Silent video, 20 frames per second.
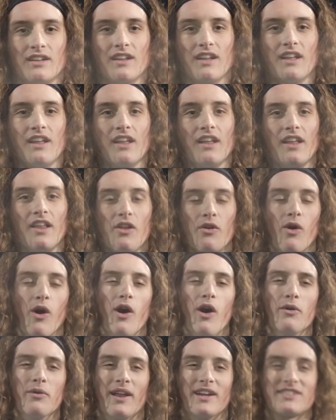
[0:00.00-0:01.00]

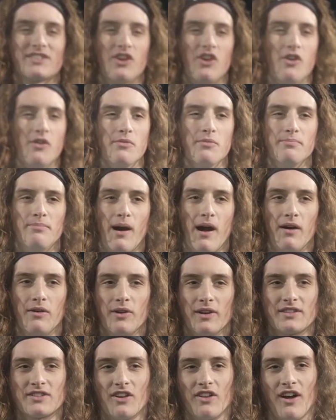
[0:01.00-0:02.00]
well, when I saw
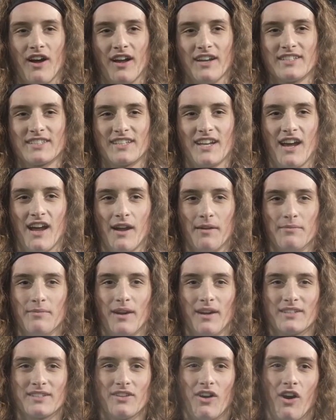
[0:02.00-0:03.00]
the high snap,
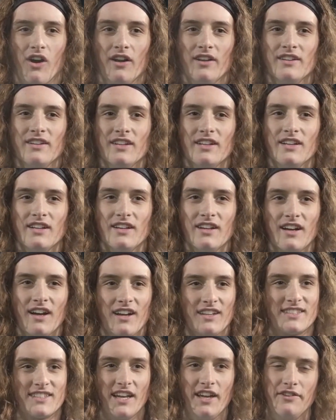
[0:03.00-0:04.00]
I thought
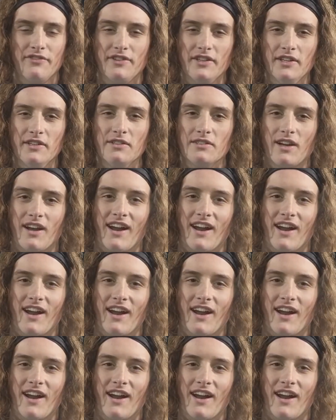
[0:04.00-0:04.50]
a safety.